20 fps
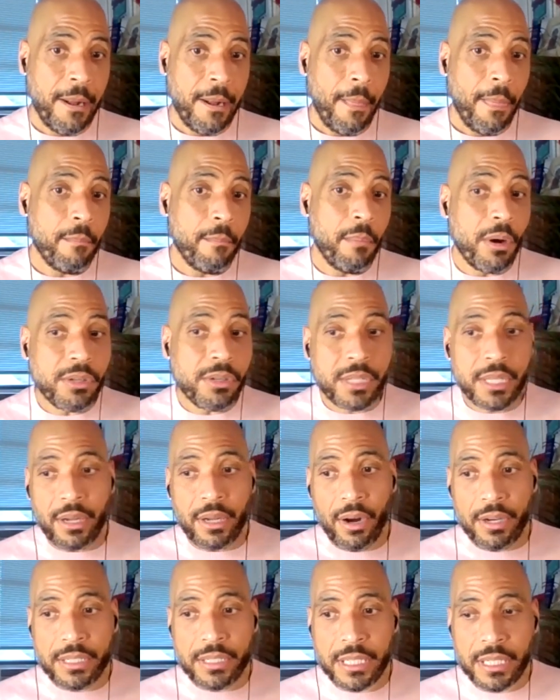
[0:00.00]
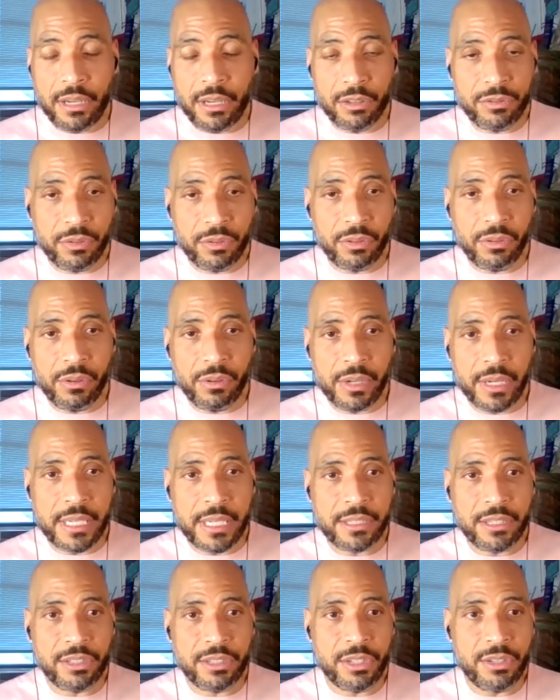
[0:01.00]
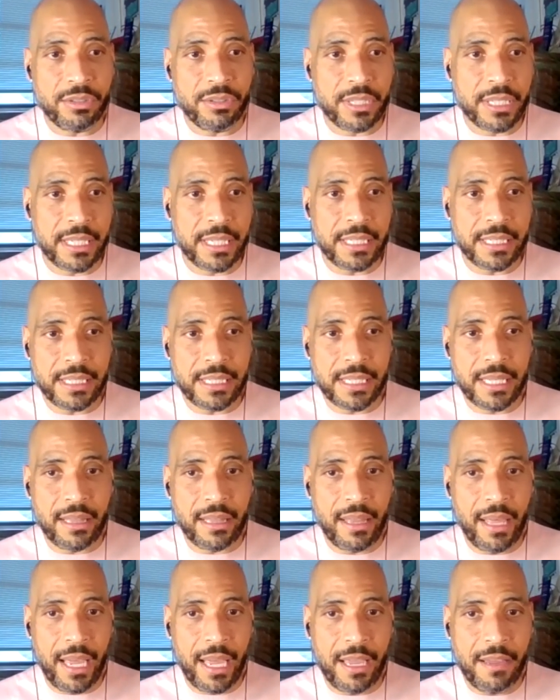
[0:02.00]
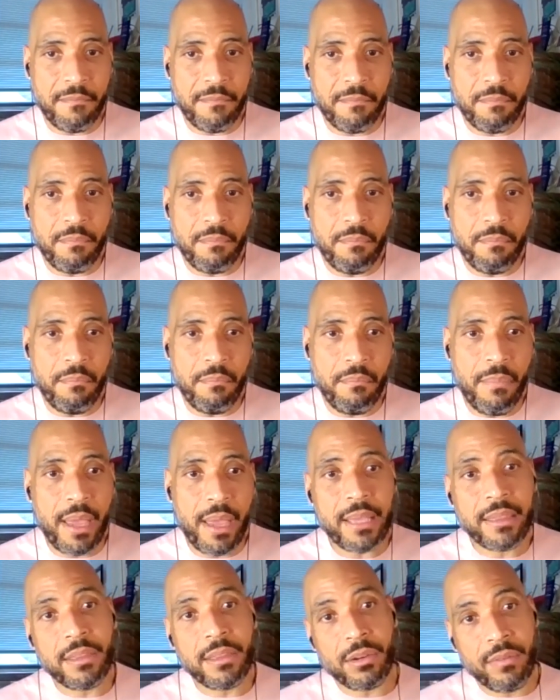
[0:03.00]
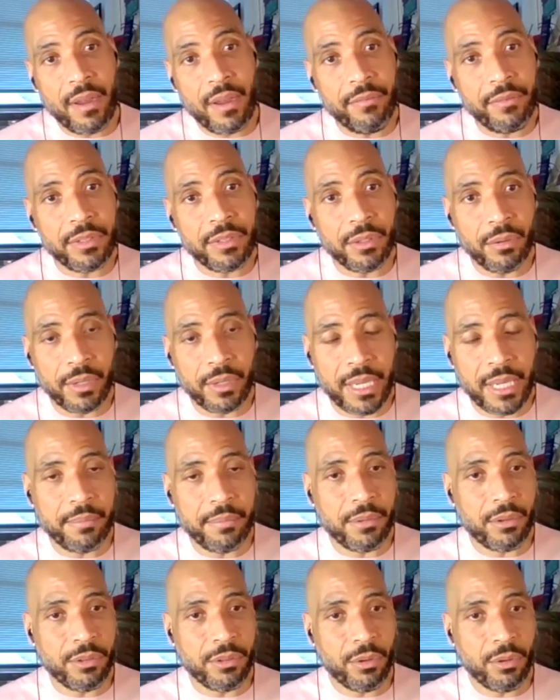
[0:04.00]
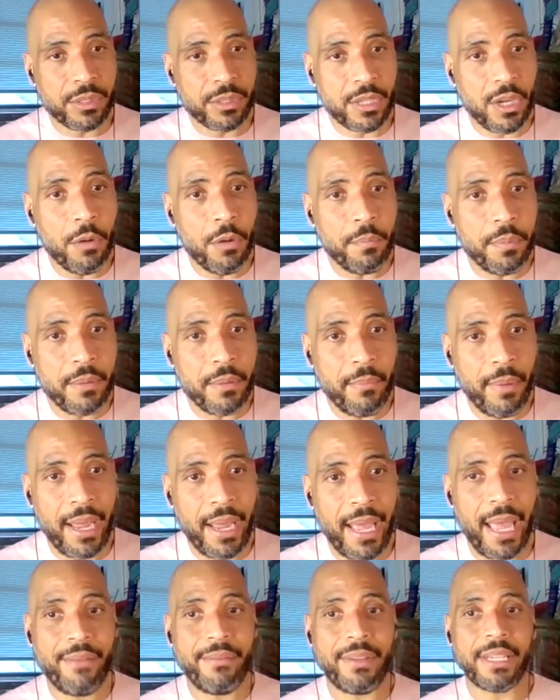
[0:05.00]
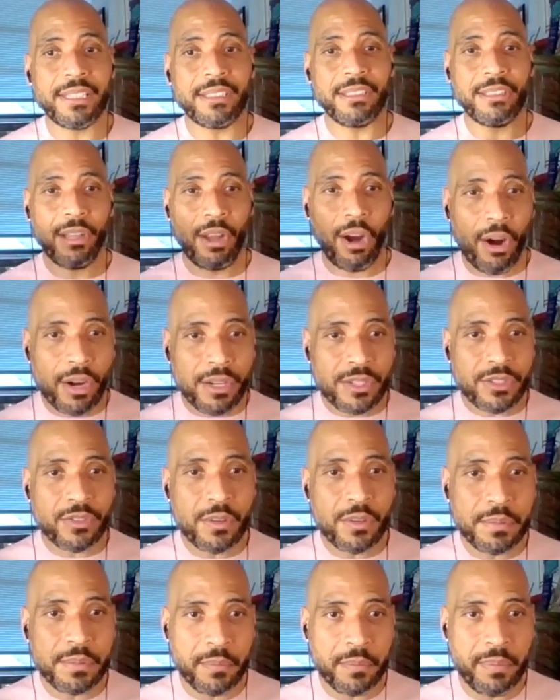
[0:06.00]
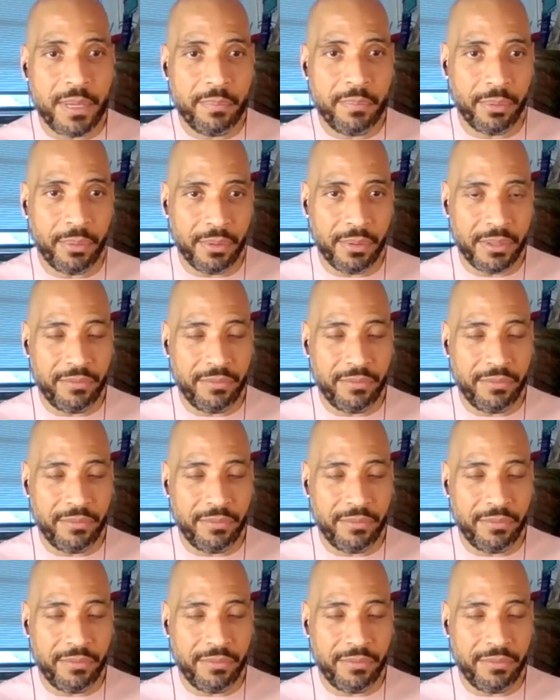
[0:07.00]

Most of the arts and cultural institutions, they make their revenue or keep their doors open by having large groups of people.